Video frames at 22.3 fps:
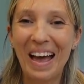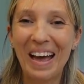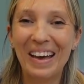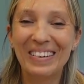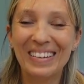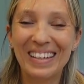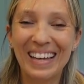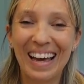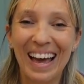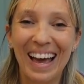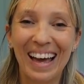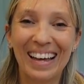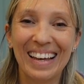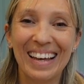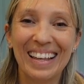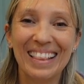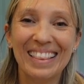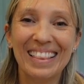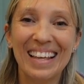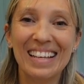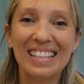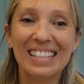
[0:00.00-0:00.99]
Okay,
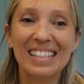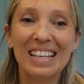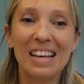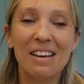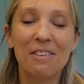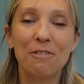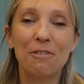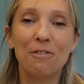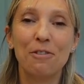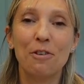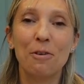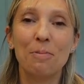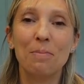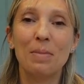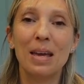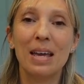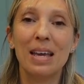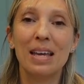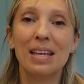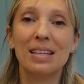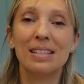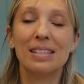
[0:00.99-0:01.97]
that's it from
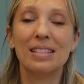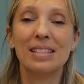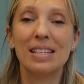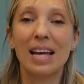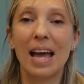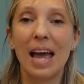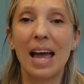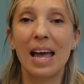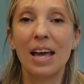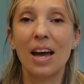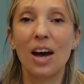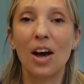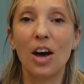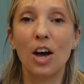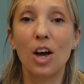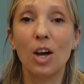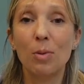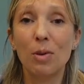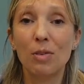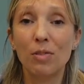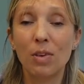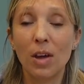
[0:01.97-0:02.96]
me today. I
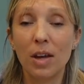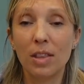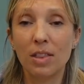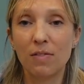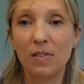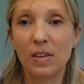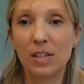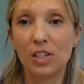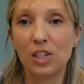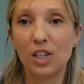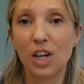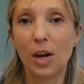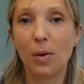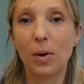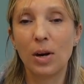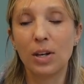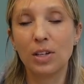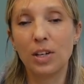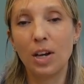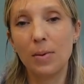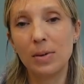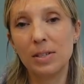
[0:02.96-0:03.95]
hope you've liked the video.
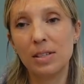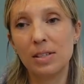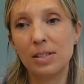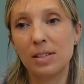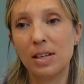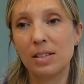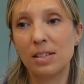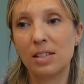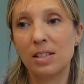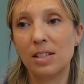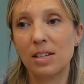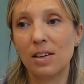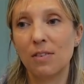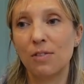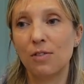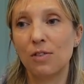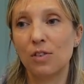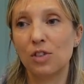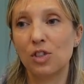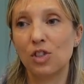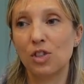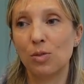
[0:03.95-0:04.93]
I know it's a
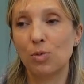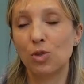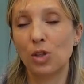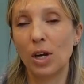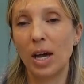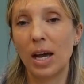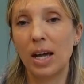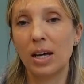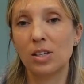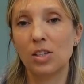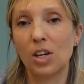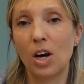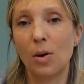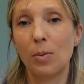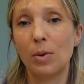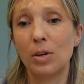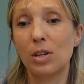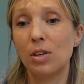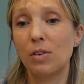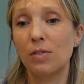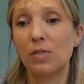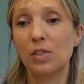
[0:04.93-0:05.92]
sensitive subject. I
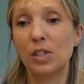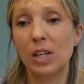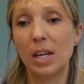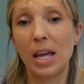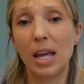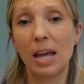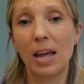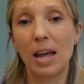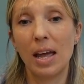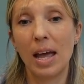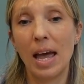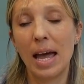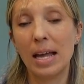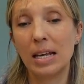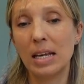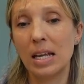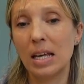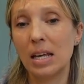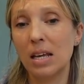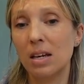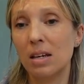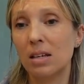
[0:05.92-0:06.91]
would love to hear
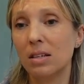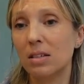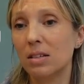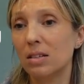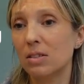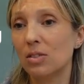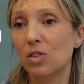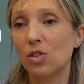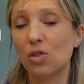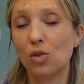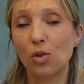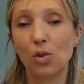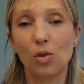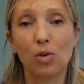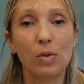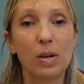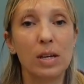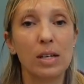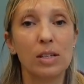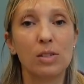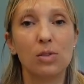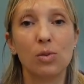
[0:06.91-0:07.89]
any
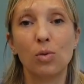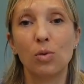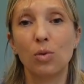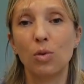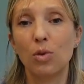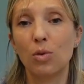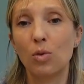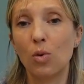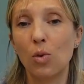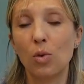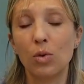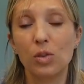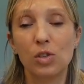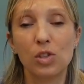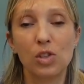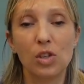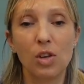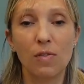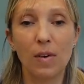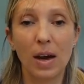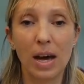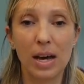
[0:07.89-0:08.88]
stories or
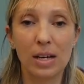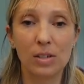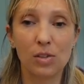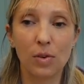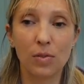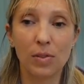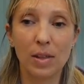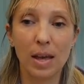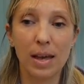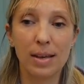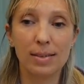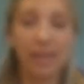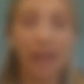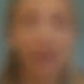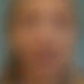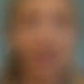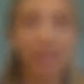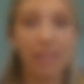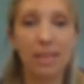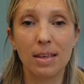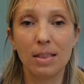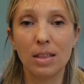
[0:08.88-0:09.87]
thoughts you've had on this,
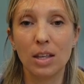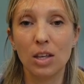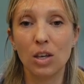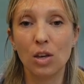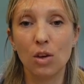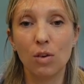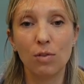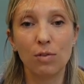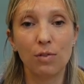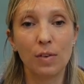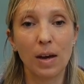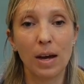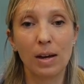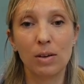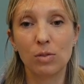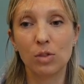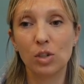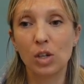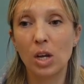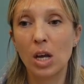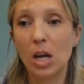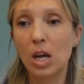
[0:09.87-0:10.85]
anything that you
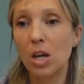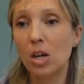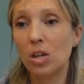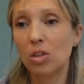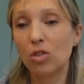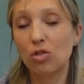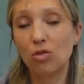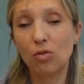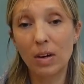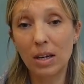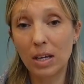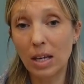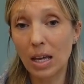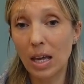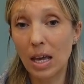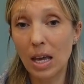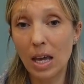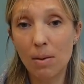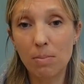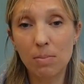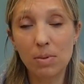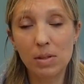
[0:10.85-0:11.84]
found
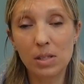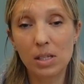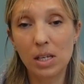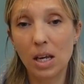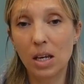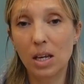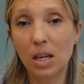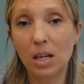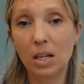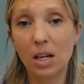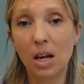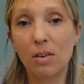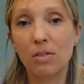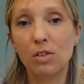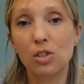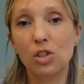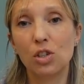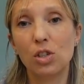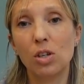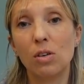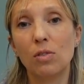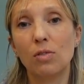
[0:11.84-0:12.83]
tricky in particular
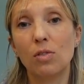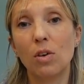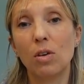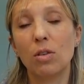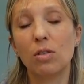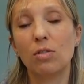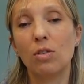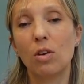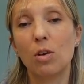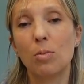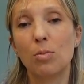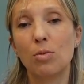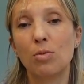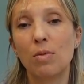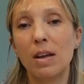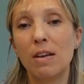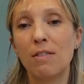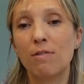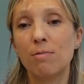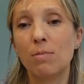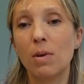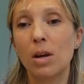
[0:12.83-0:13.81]
as you've gone through a
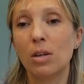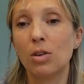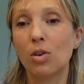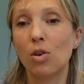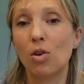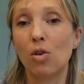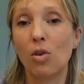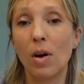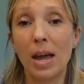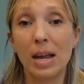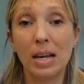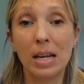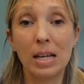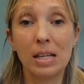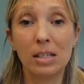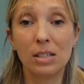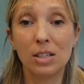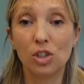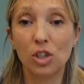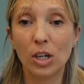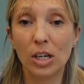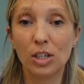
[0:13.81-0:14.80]
bereavement, or any
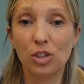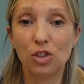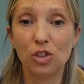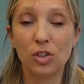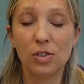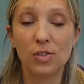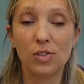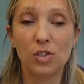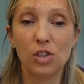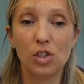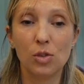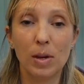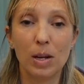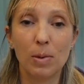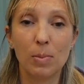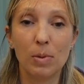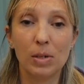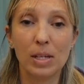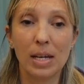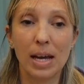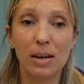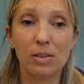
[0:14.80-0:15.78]
suggestions to
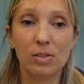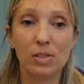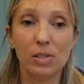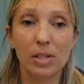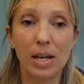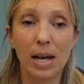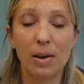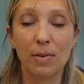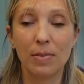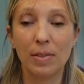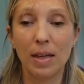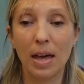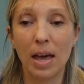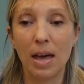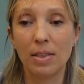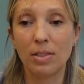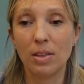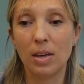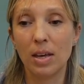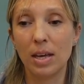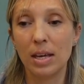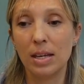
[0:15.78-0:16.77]
anybody else out
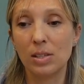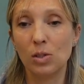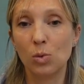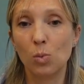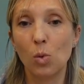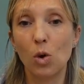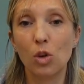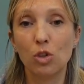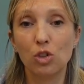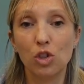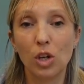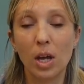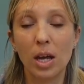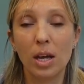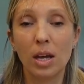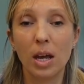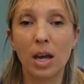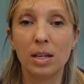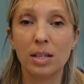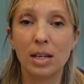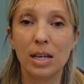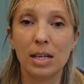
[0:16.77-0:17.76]
there that is
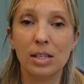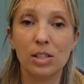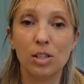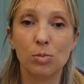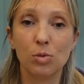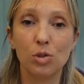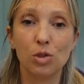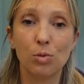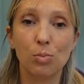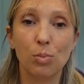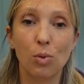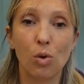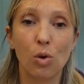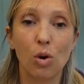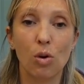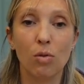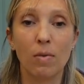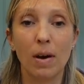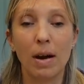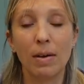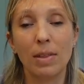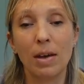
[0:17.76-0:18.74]
watching and needs some
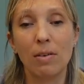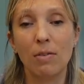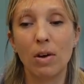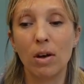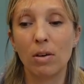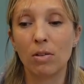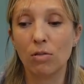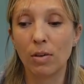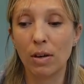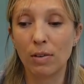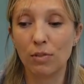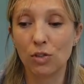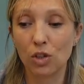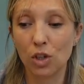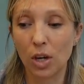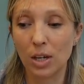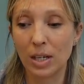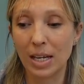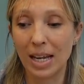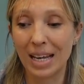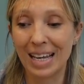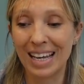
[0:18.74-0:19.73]
support around their own grief
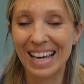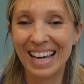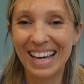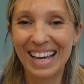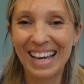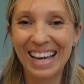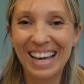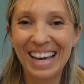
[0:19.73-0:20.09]
journey.